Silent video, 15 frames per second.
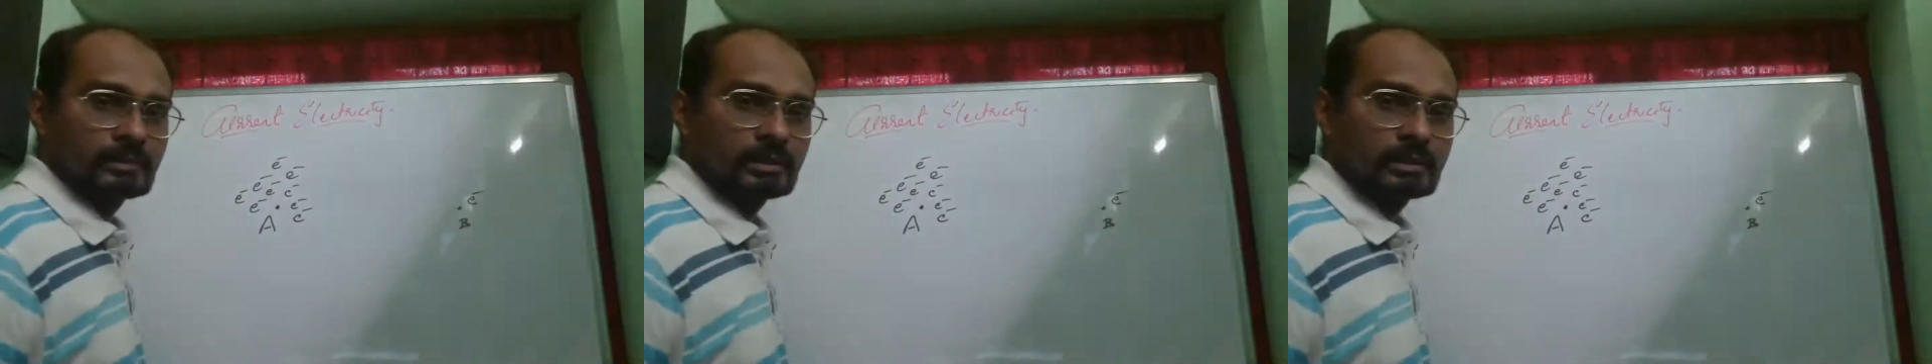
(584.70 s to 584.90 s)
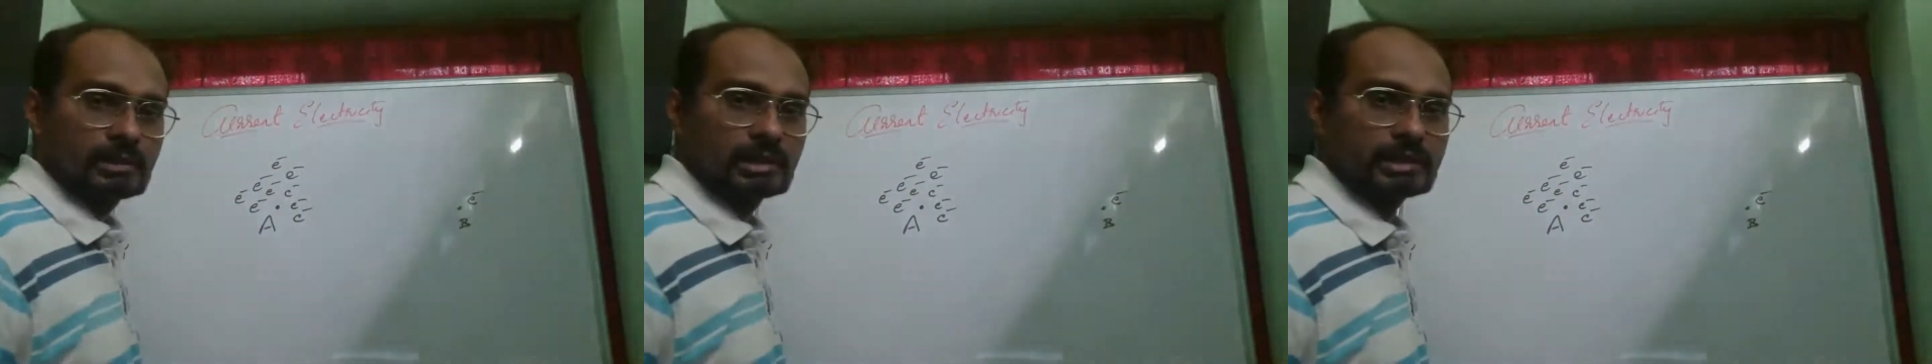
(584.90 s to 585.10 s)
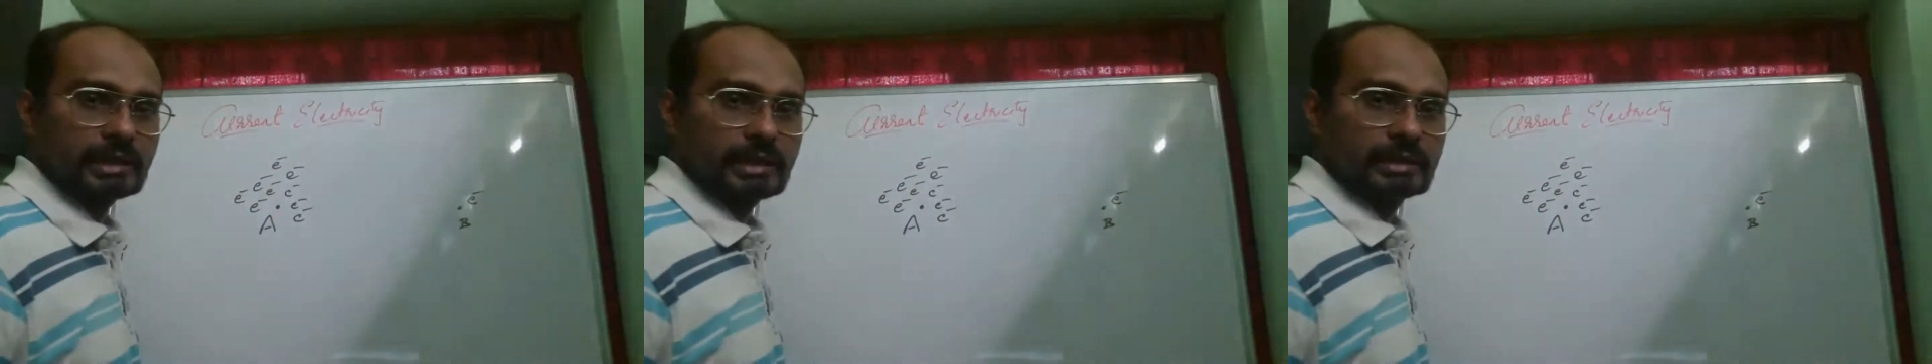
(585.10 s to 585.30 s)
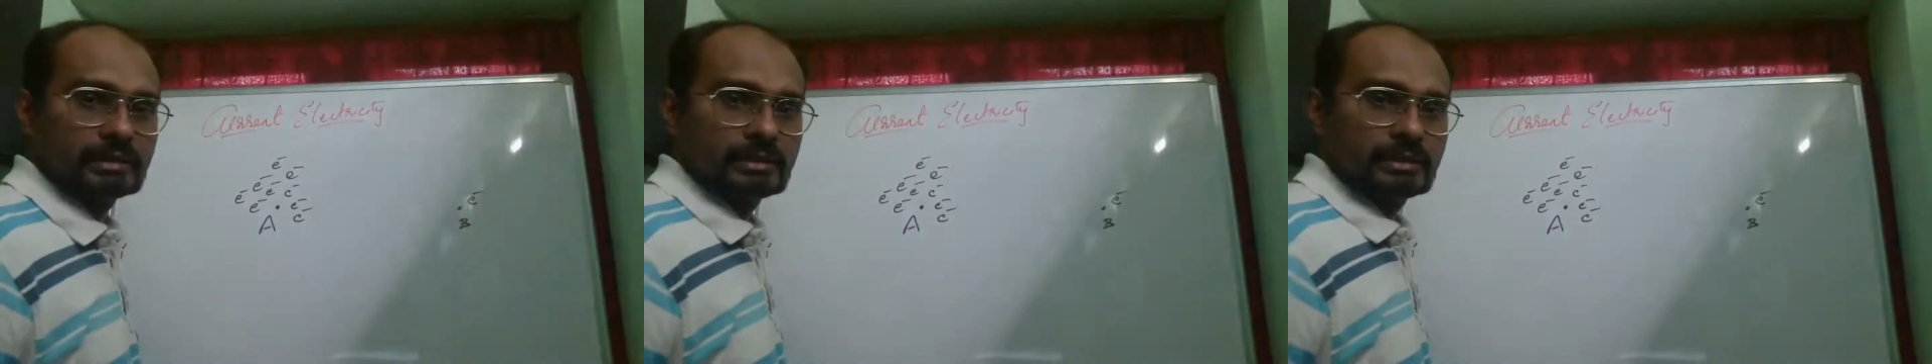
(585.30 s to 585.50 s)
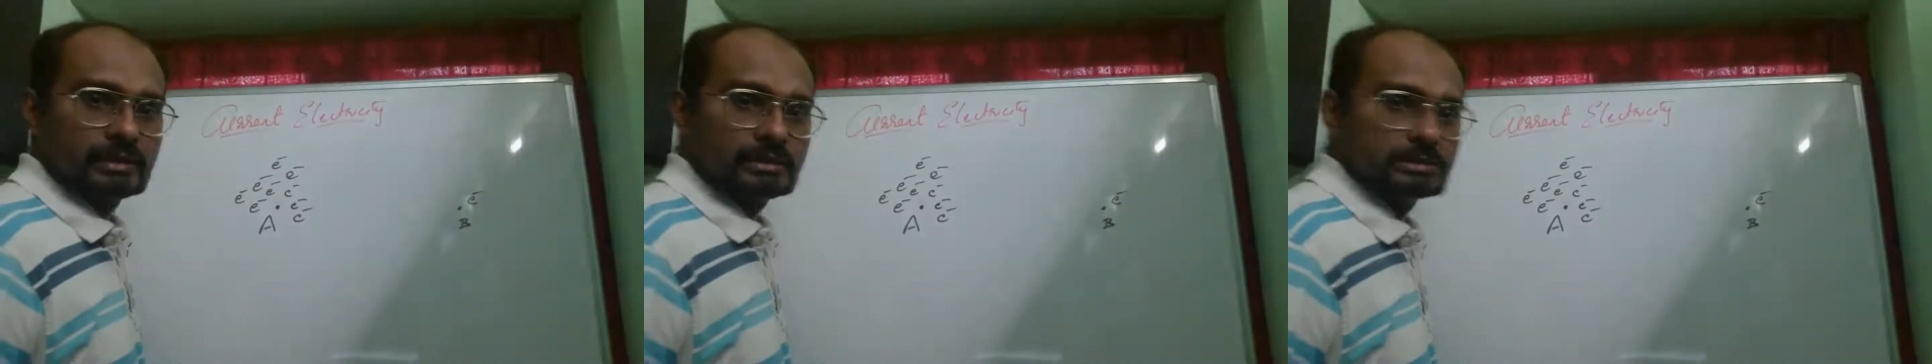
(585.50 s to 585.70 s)
Okay,
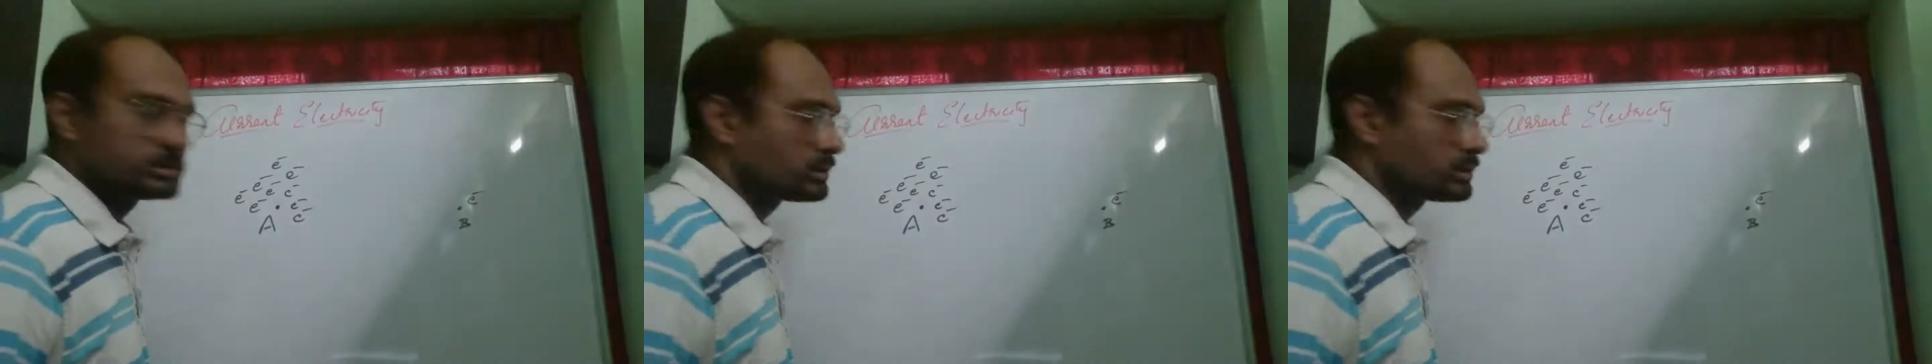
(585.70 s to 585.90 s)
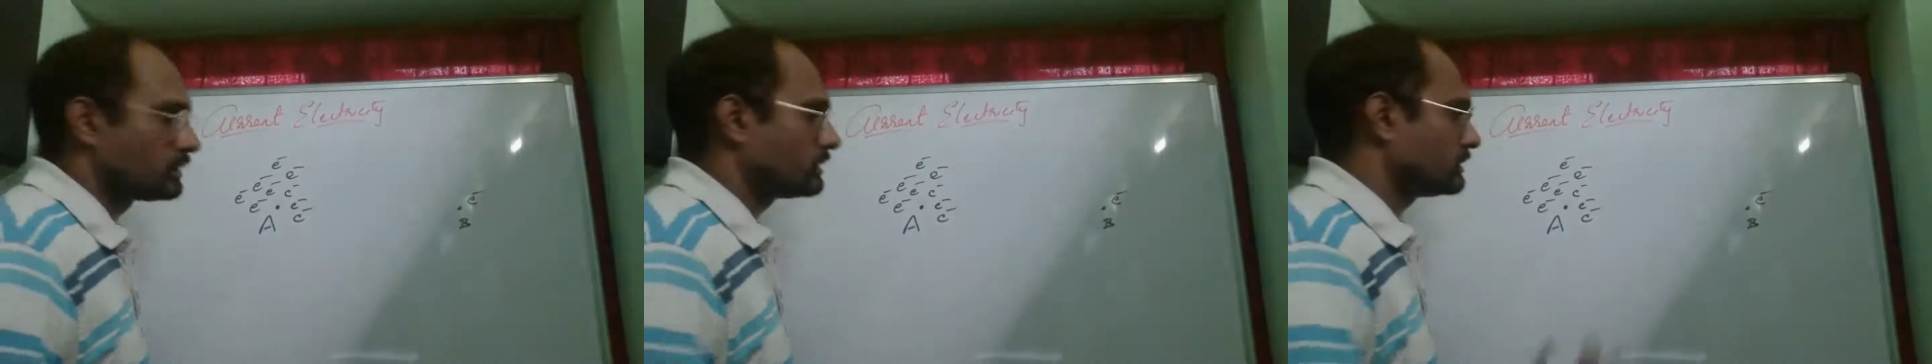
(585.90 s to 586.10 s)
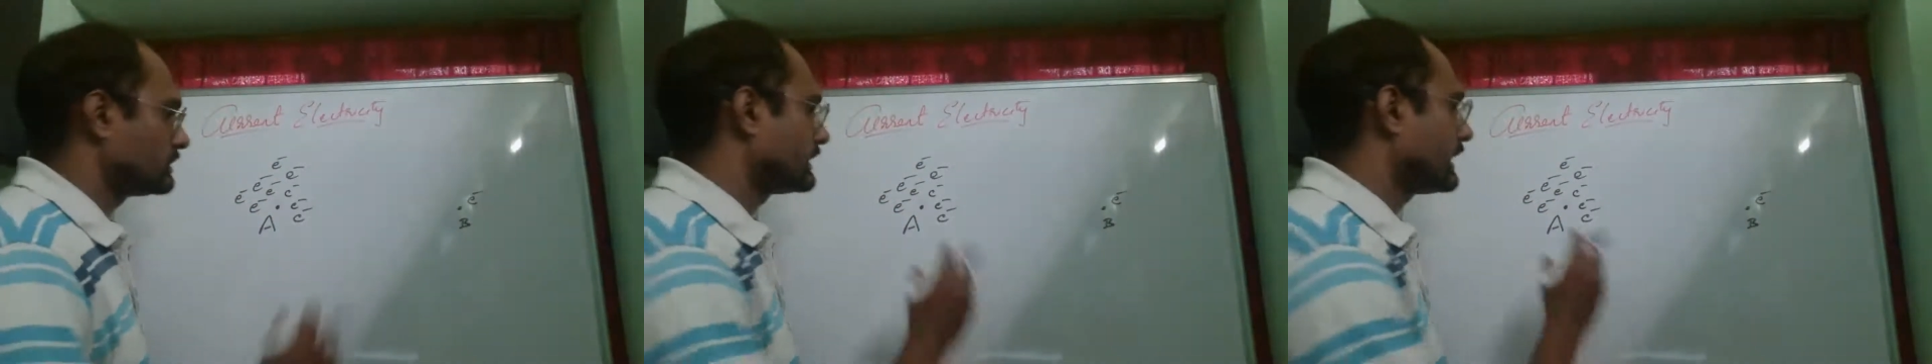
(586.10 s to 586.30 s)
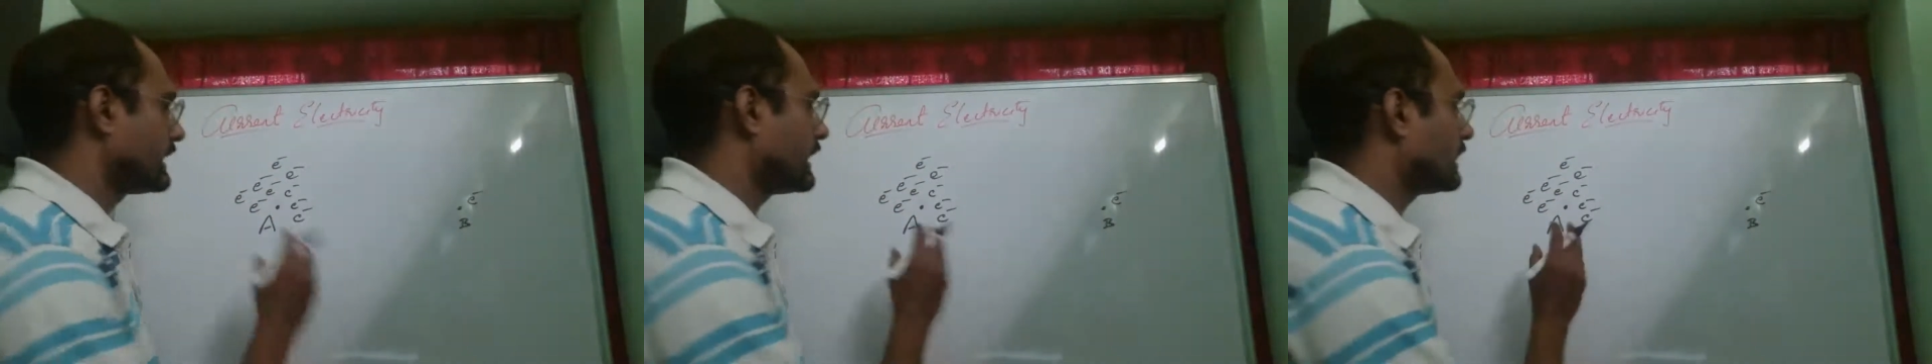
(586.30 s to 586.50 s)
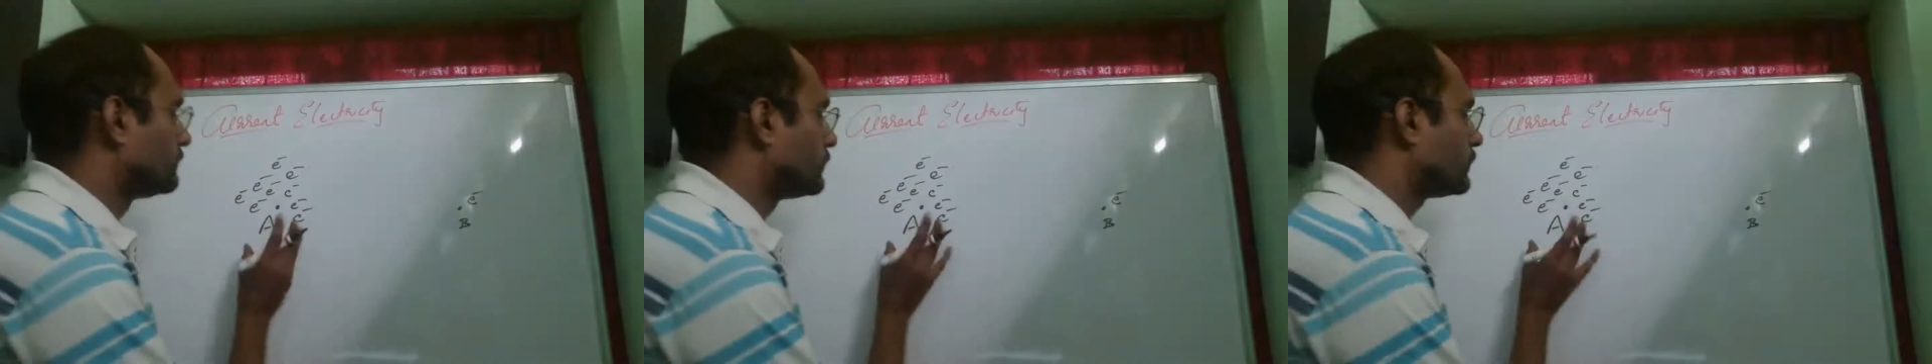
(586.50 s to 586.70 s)
so there
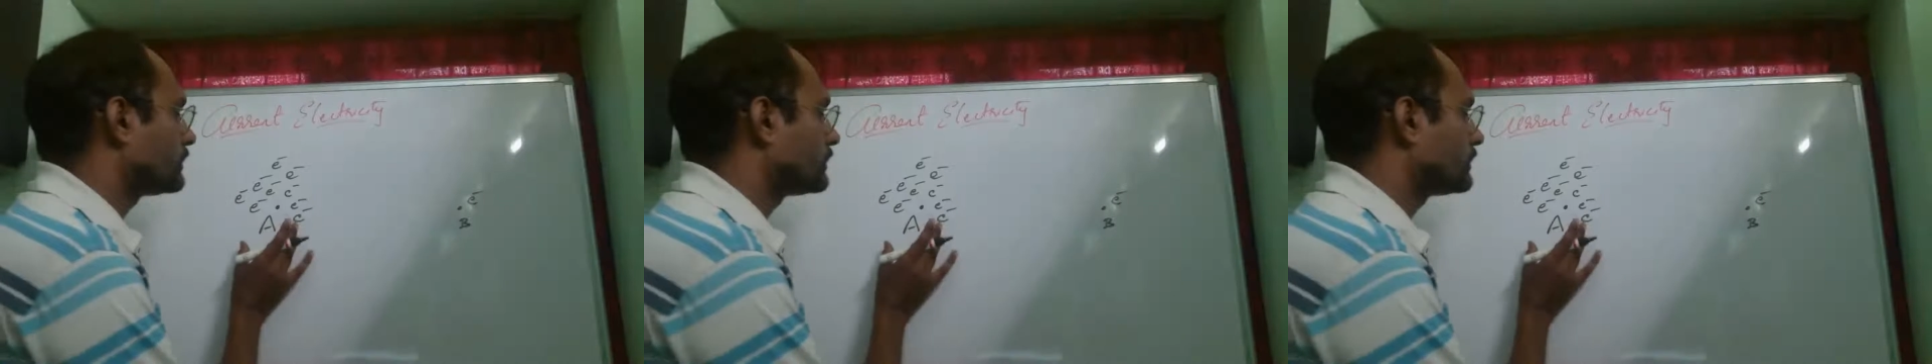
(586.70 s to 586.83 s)
are more